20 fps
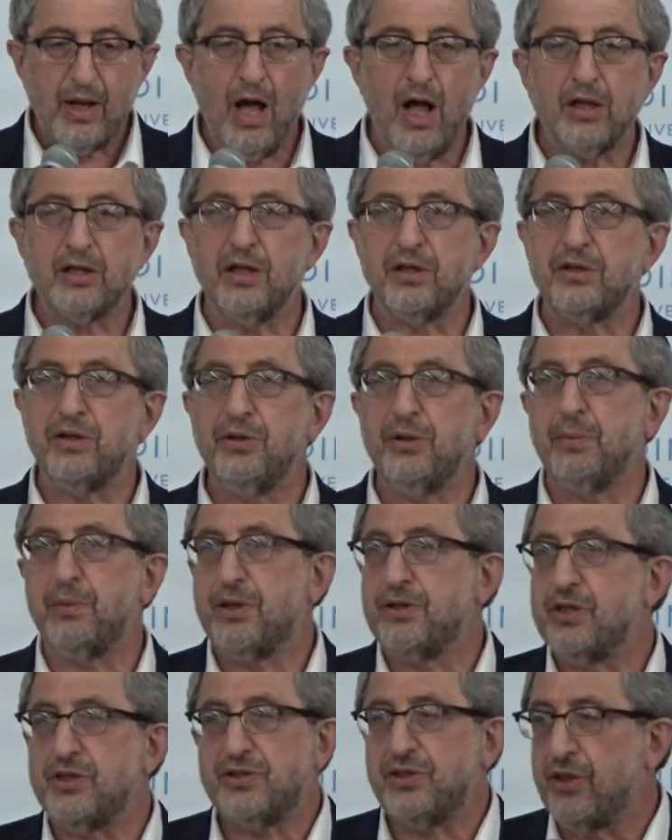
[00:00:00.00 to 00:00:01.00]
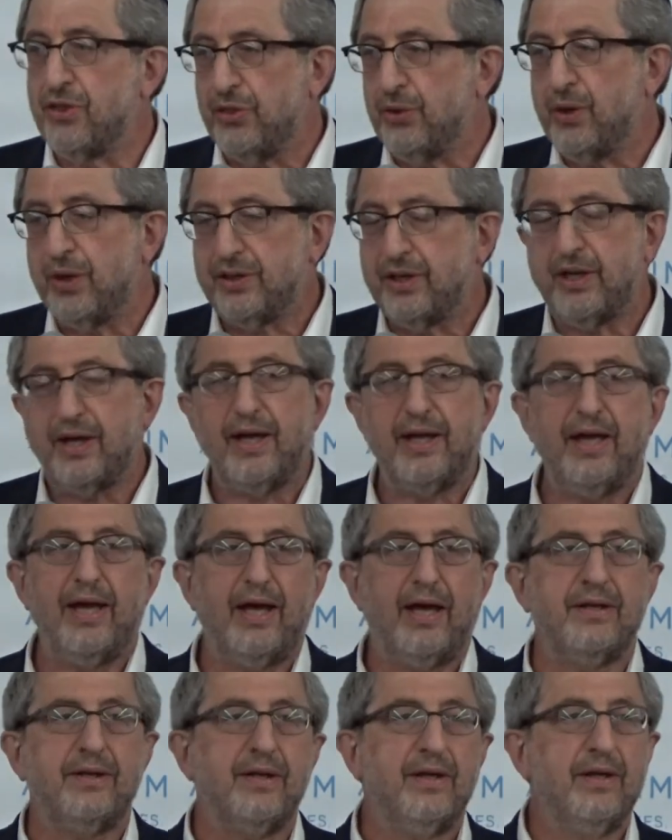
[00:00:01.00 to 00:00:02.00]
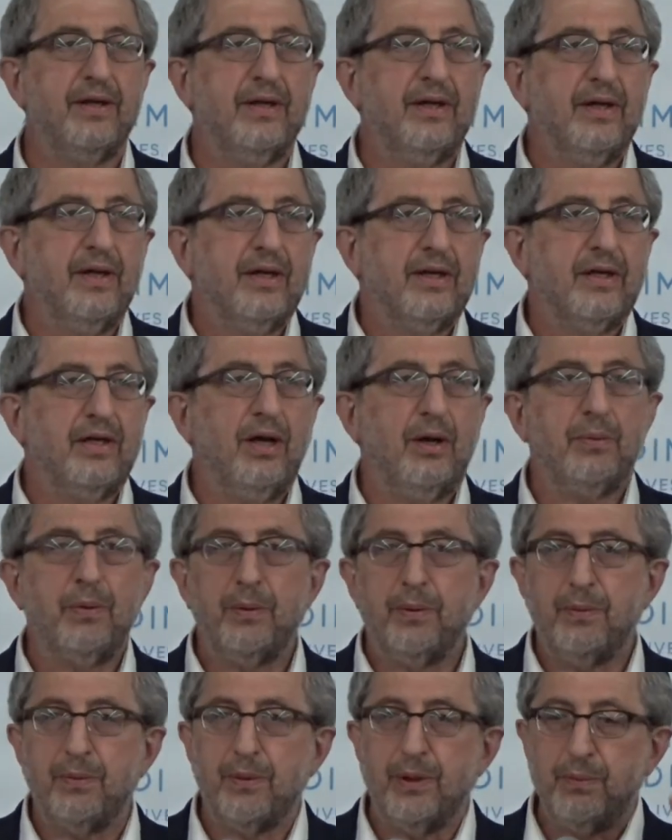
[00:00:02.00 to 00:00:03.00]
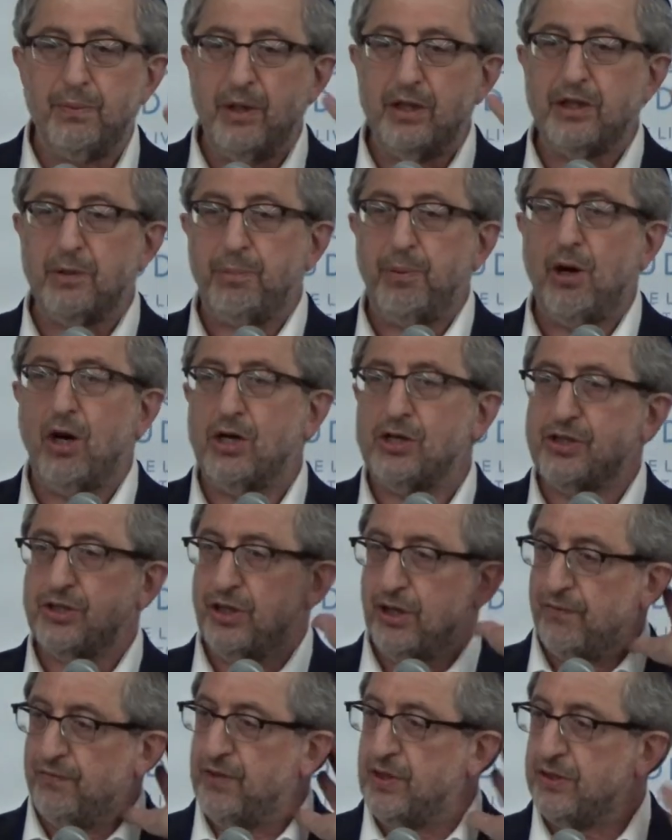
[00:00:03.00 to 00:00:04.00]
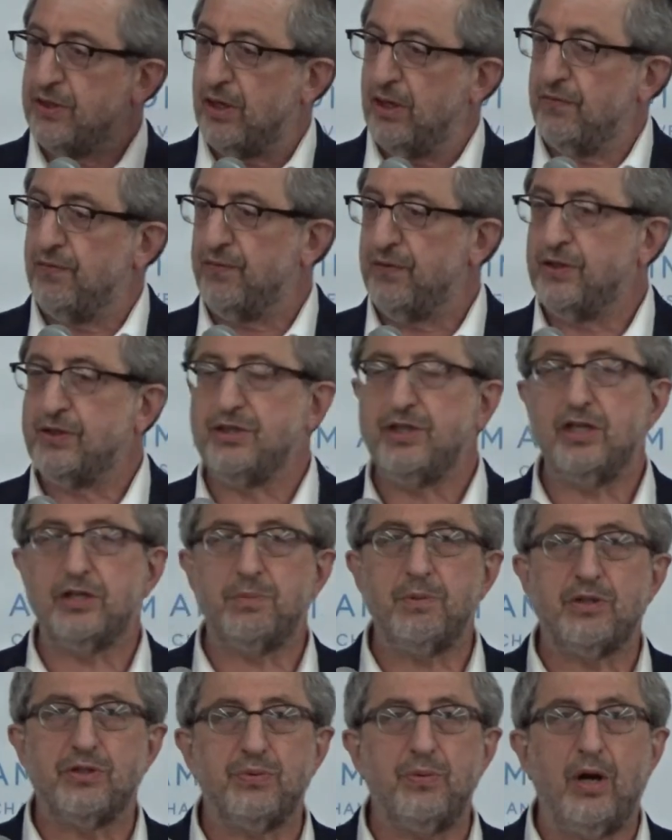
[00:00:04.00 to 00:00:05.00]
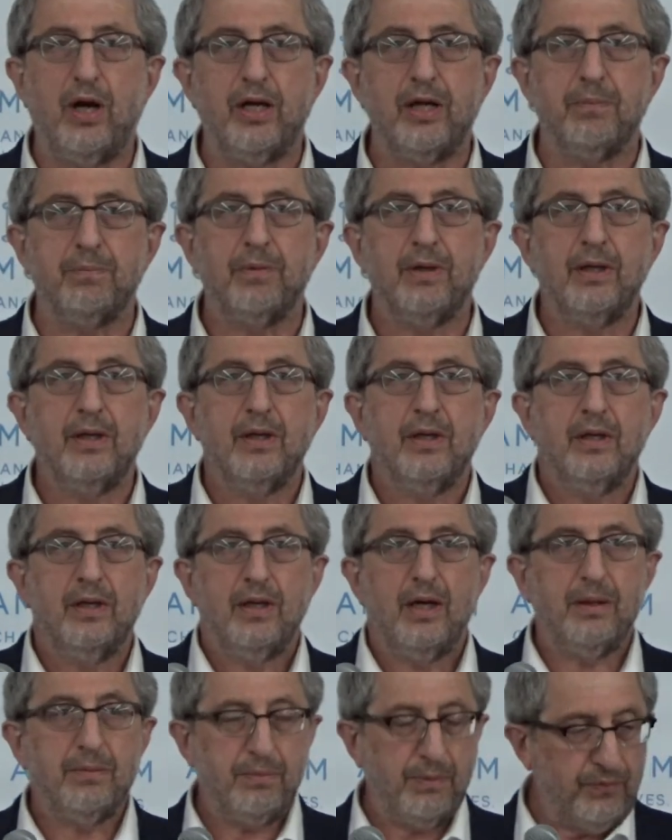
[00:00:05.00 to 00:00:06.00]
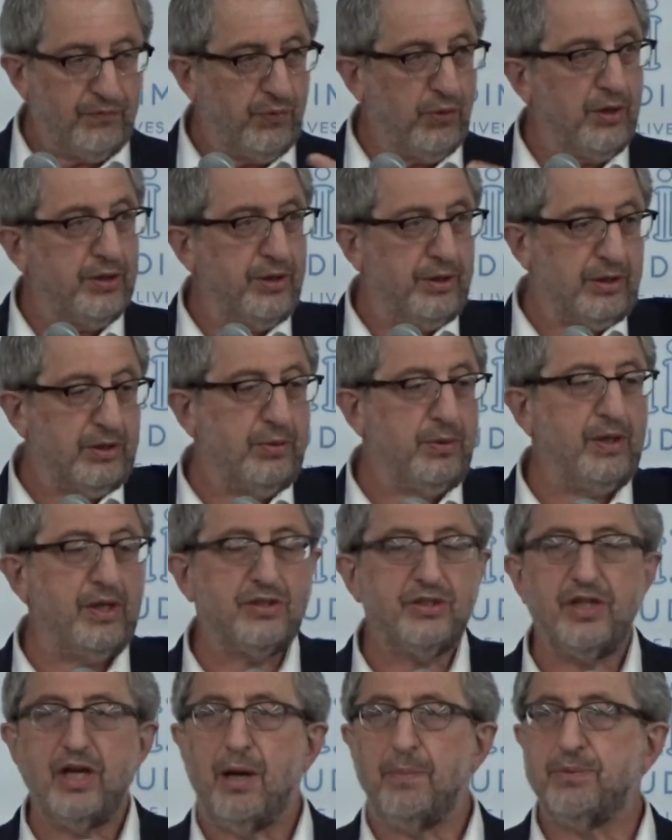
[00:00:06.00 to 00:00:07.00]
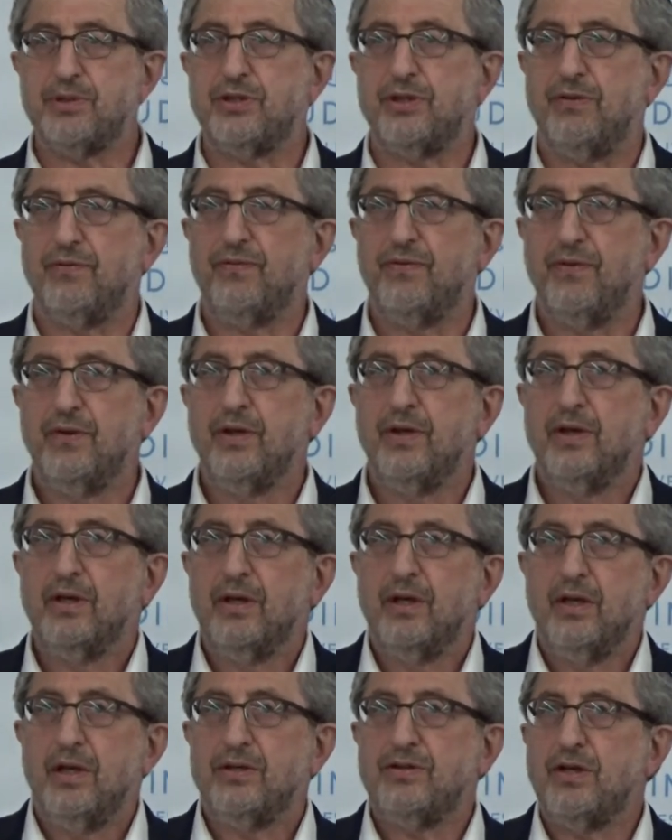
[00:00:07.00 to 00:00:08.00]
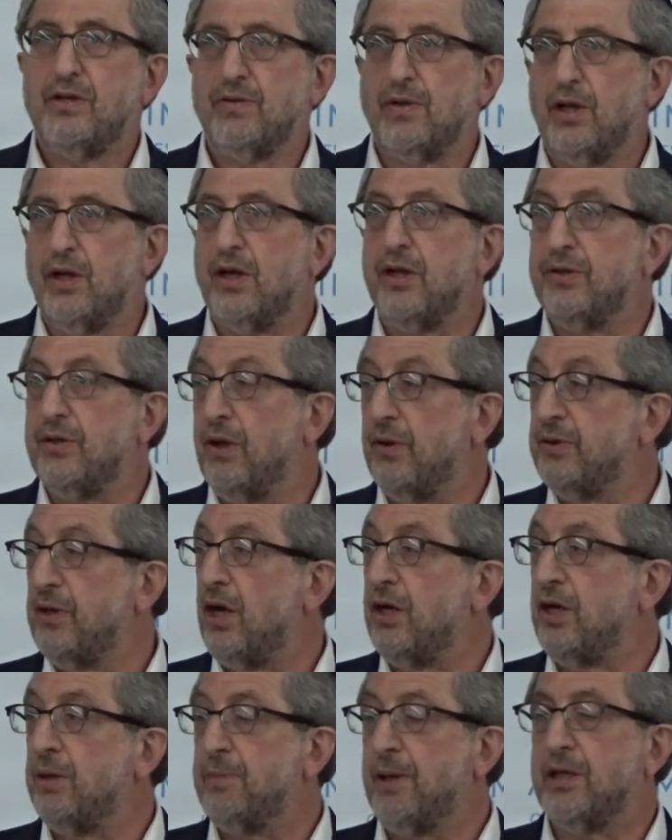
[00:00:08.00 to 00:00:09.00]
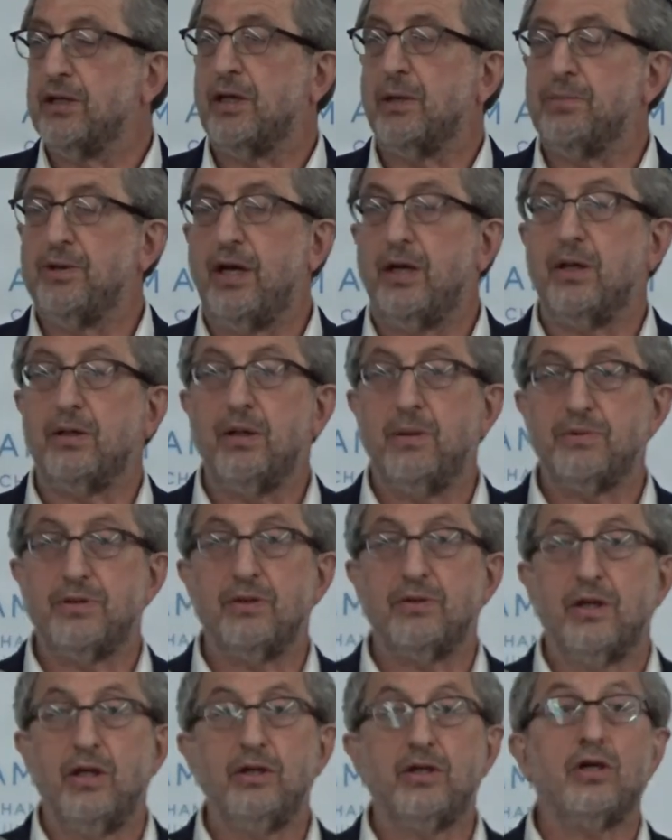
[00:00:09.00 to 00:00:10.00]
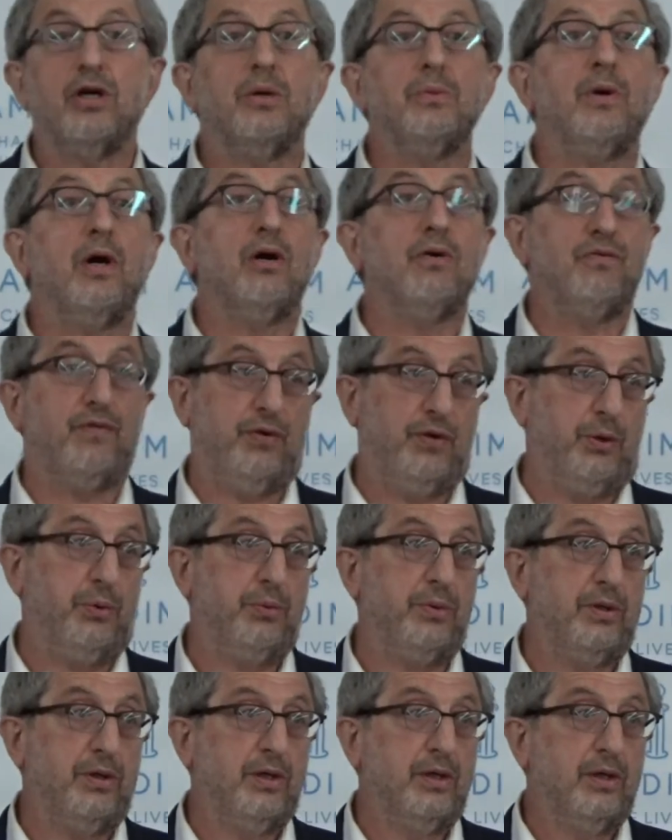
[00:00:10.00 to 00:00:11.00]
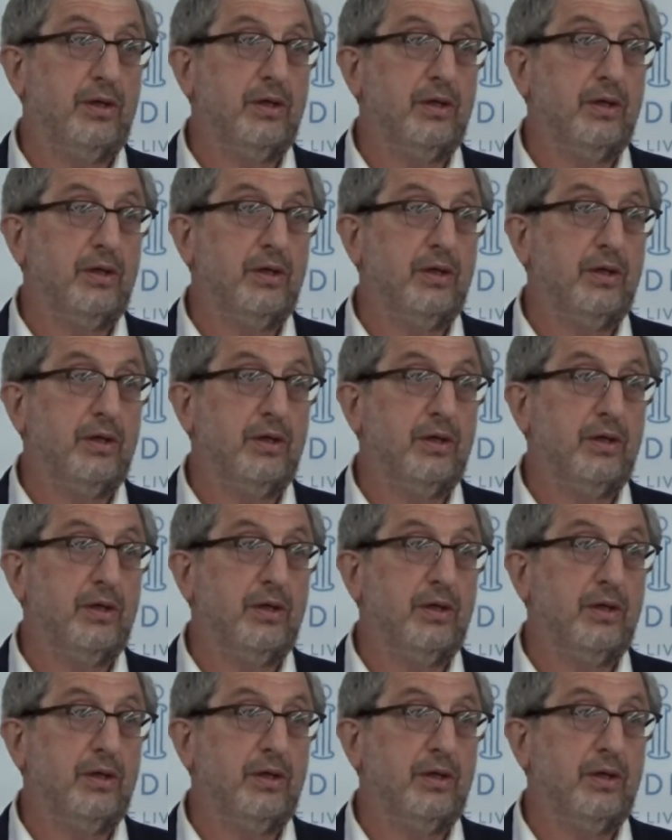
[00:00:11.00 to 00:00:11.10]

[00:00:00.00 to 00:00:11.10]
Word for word: I'll conclude with just the thought that I had. You know, when we, we read the Parsha of, of Yitzias Mitzrayim, and before the Kriyas Yamsuf, it says, Nolnachem Elohim Derechem so ki karofu,